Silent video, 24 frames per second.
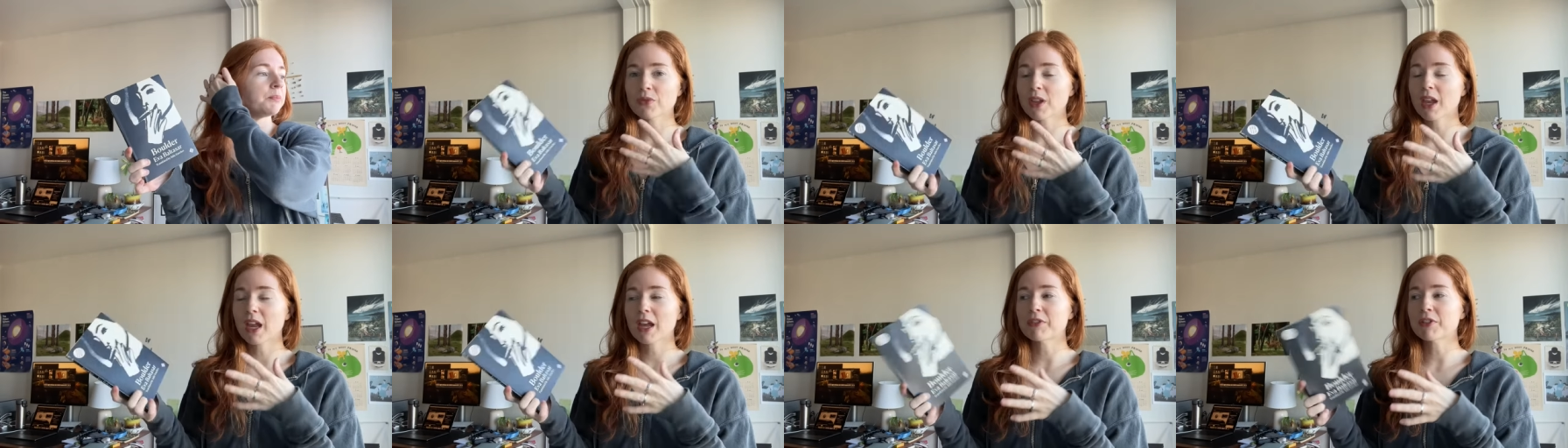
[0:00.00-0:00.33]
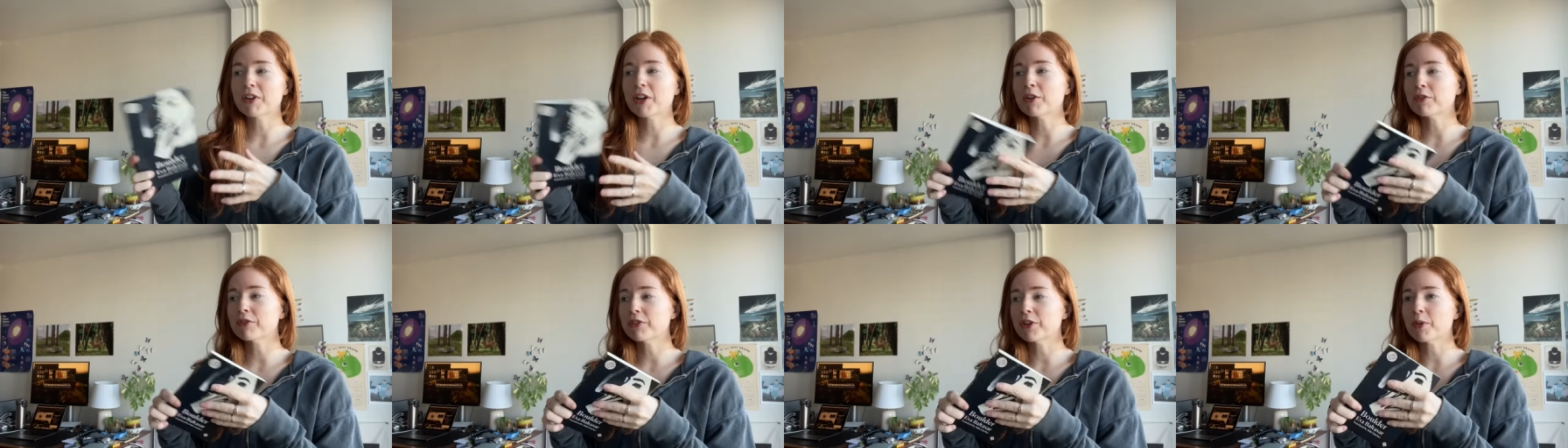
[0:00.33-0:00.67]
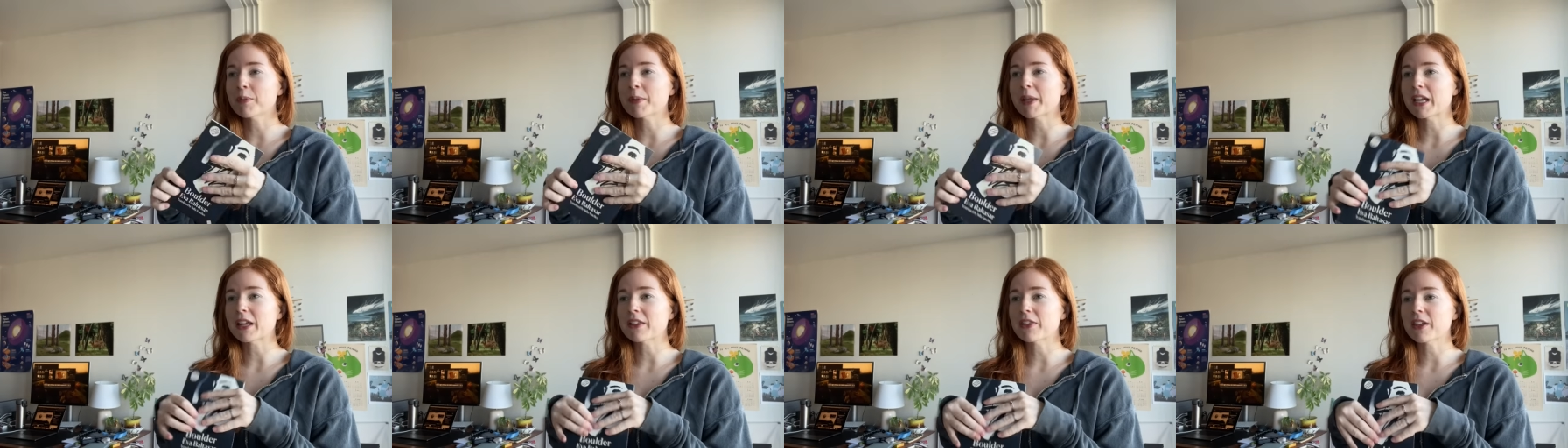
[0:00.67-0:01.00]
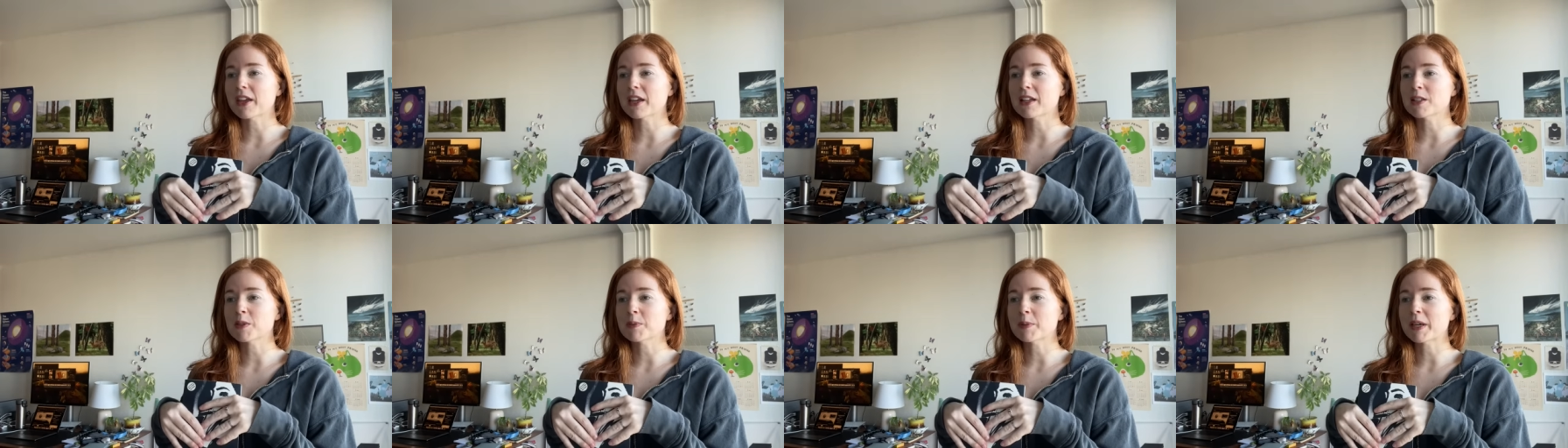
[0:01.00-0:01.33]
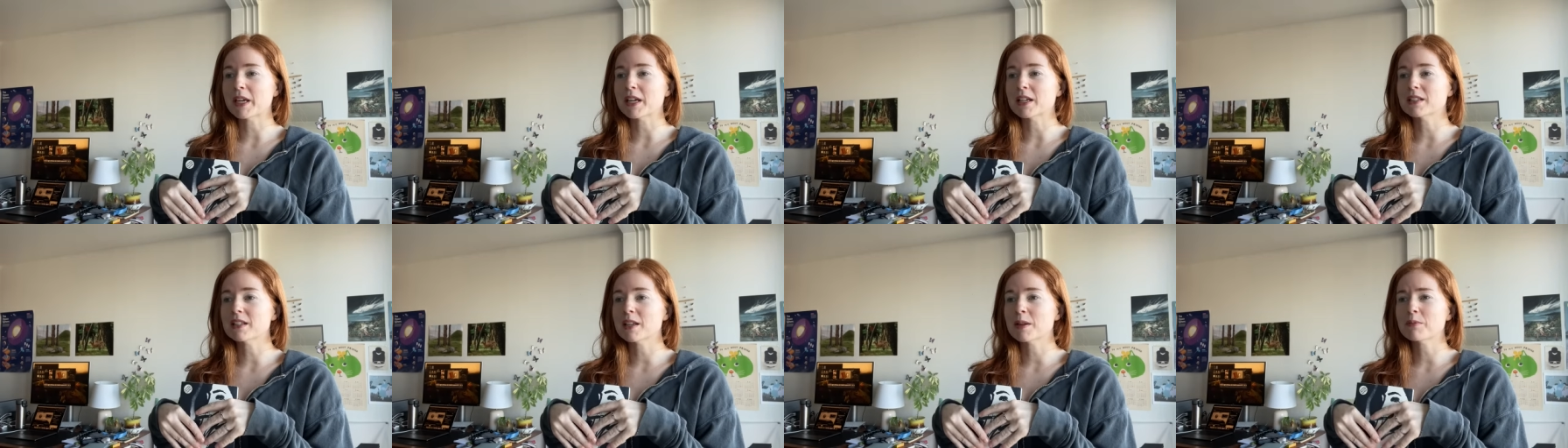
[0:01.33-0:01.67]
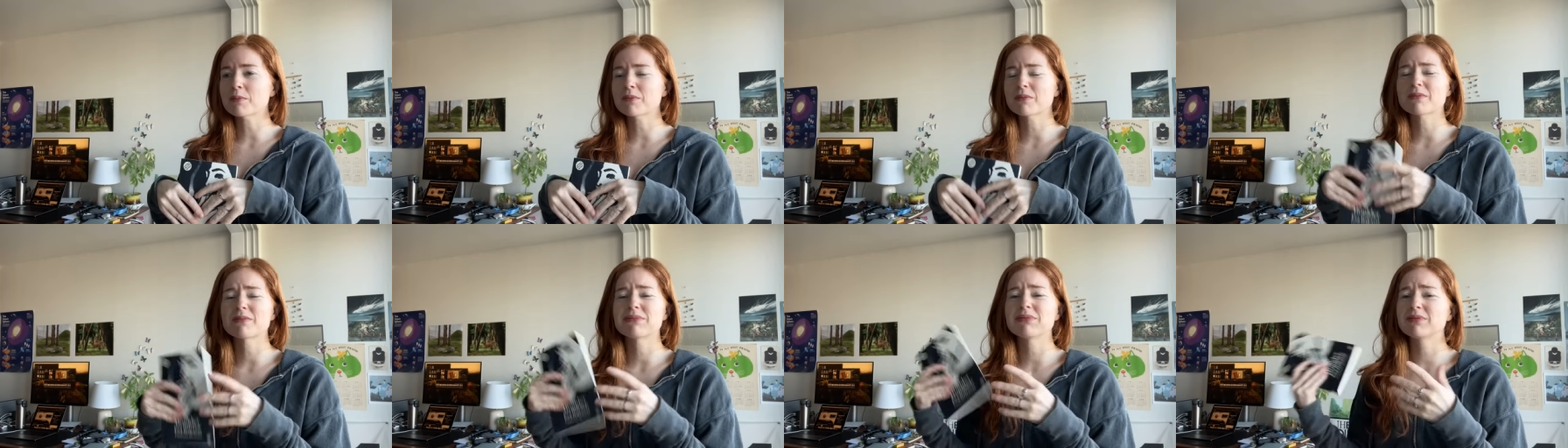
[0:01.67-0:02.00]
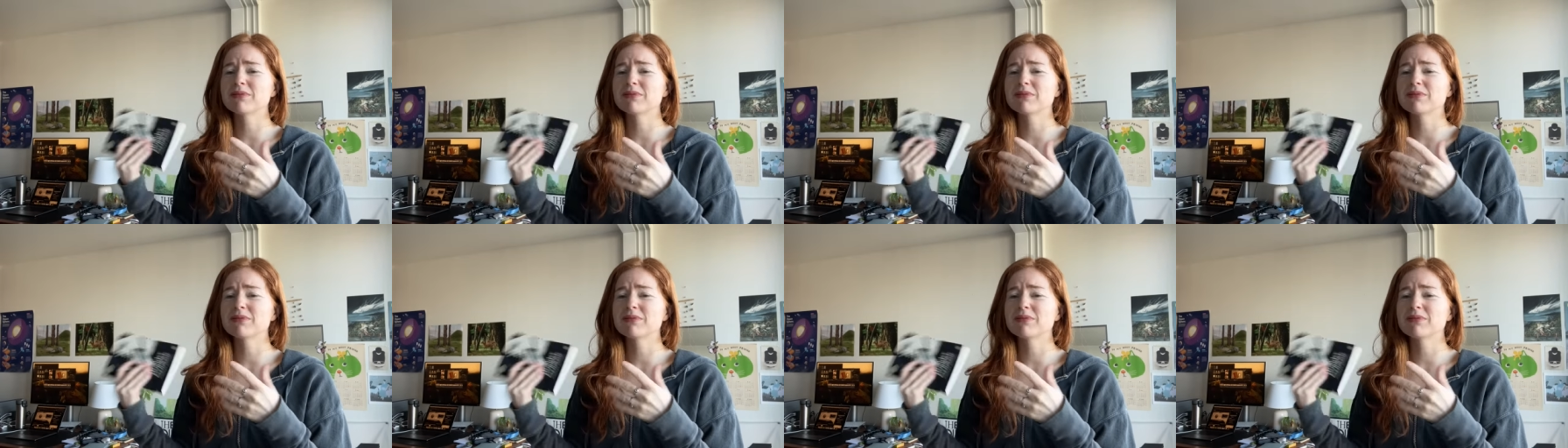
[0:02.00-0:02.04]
if I don't film anything, it's because I'm